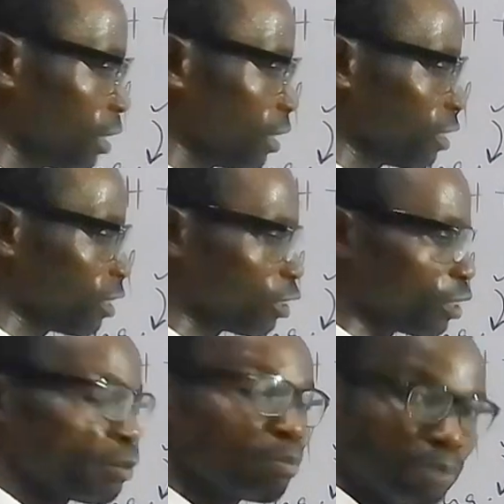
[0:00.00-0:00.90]
This
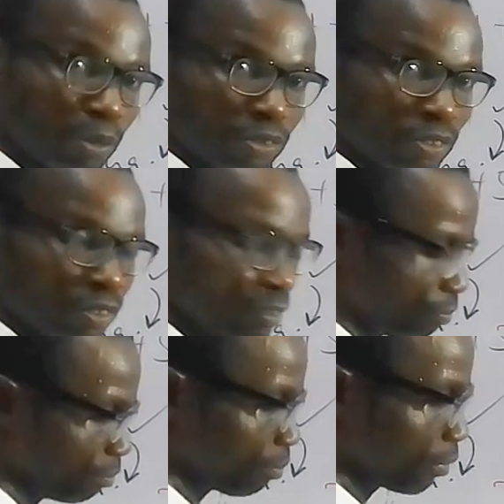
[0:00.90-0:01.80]
is plus
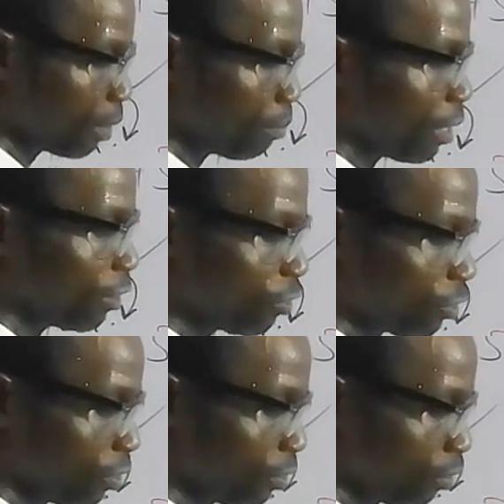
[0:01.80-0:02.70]

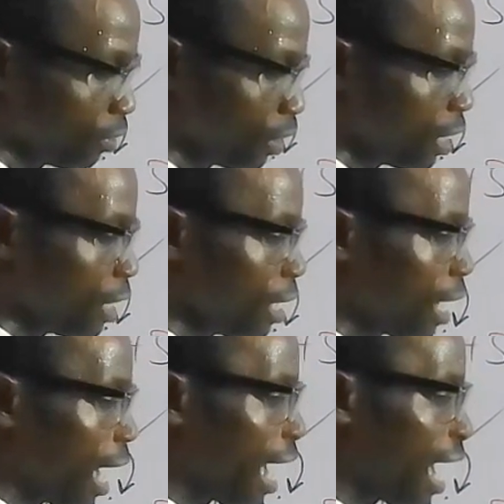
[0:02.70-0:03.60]
minus.
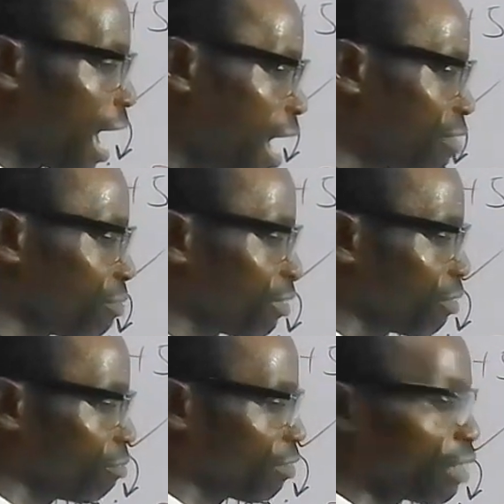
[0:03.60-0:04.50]
I have
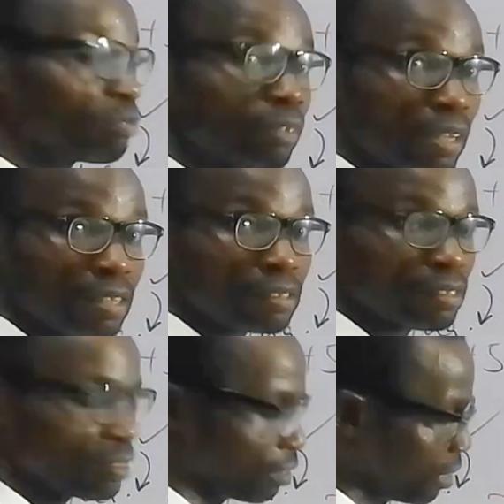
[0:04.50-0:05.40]

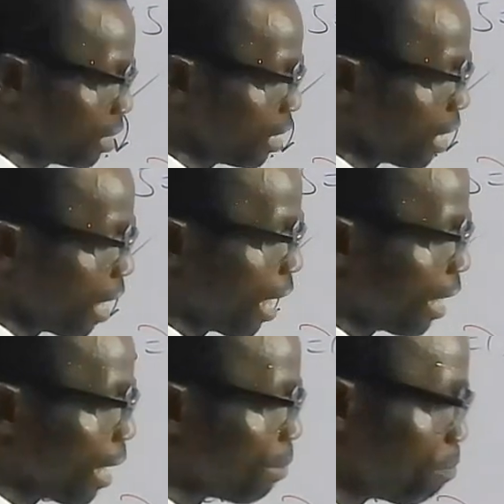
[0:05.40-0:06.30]
$5
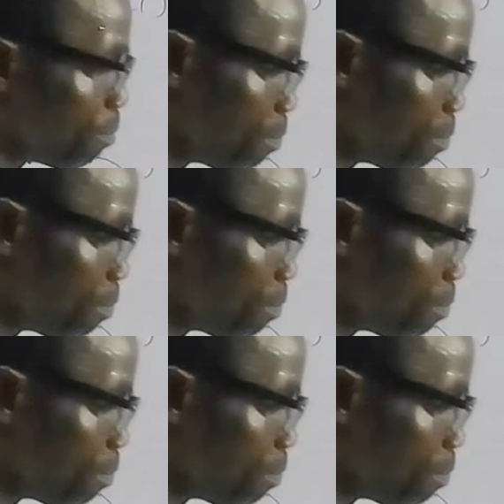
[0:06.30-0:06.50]
and I